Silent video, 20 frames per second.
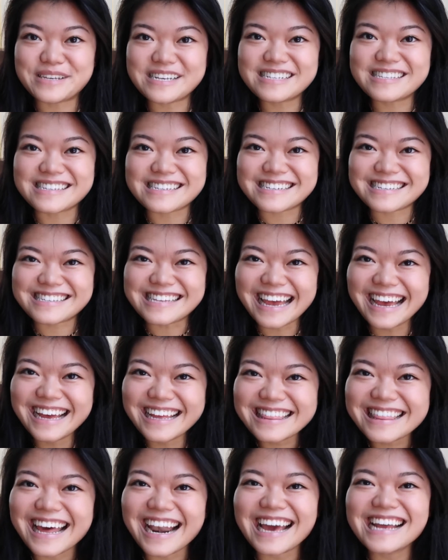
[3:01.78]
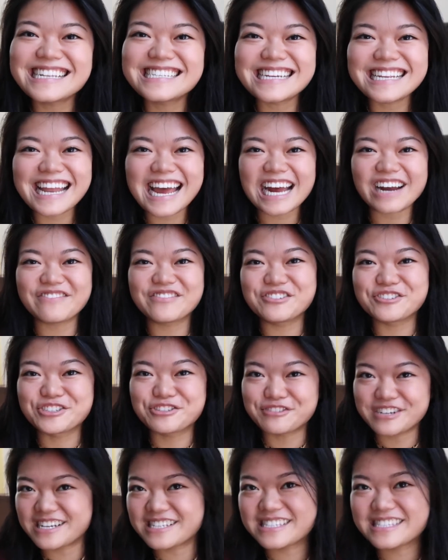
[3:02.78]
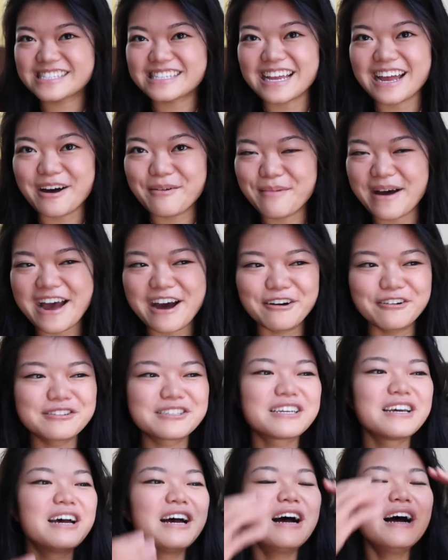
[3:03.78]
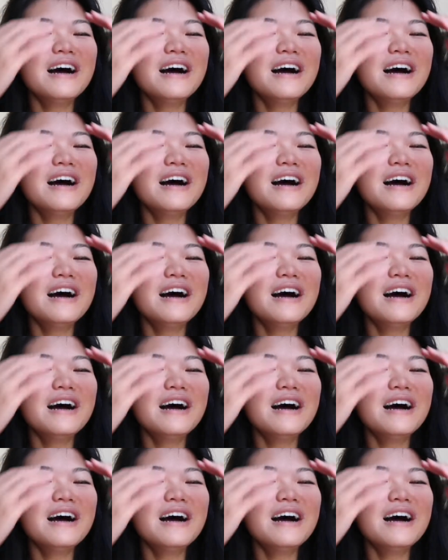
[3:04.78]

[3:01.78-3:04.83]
pieces that I didn't have to stress about.